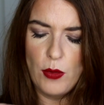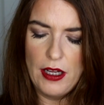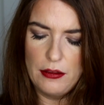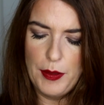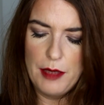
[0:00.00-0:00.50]

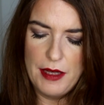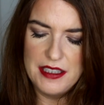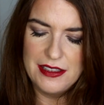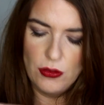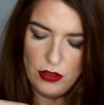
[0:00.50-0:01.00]
well
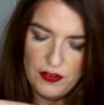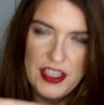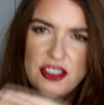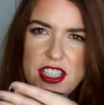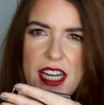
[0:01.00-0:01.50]
pigmented, all of
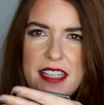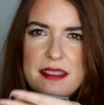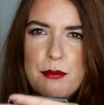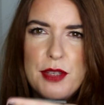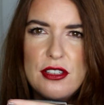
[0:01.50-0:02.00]
these
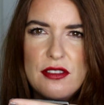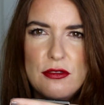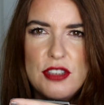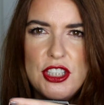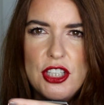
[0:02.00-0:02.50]
shades.
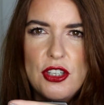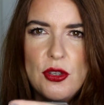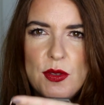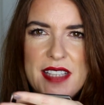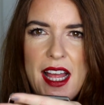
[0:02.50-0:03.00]
Beautiful to
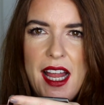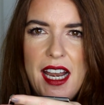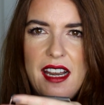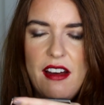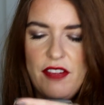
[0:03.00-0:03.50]
use.
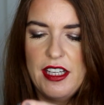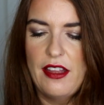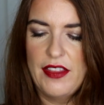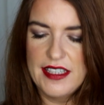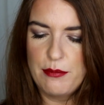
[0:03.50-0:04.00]

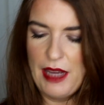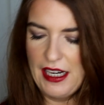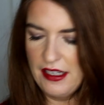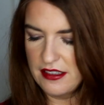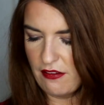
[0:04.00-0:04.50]
Loving this
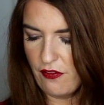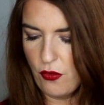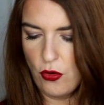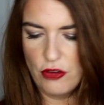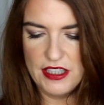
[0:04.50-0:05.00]
palette
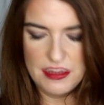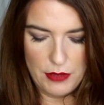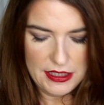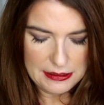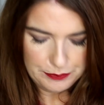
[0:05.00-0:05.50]
for
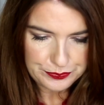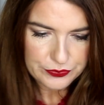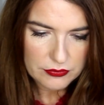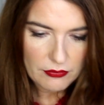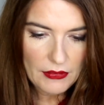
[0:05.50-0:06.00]
Christmas.
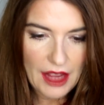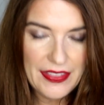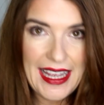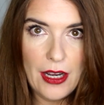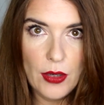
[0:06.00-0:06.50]

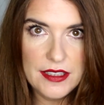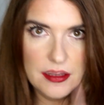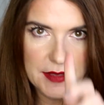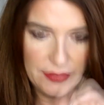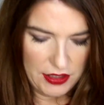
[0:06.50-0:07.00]
Now, in
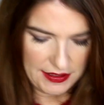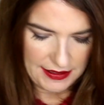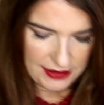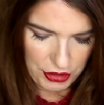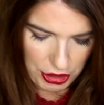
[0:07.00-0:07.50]
terms of eyes,
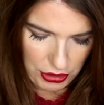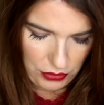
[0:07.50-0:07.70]
there's four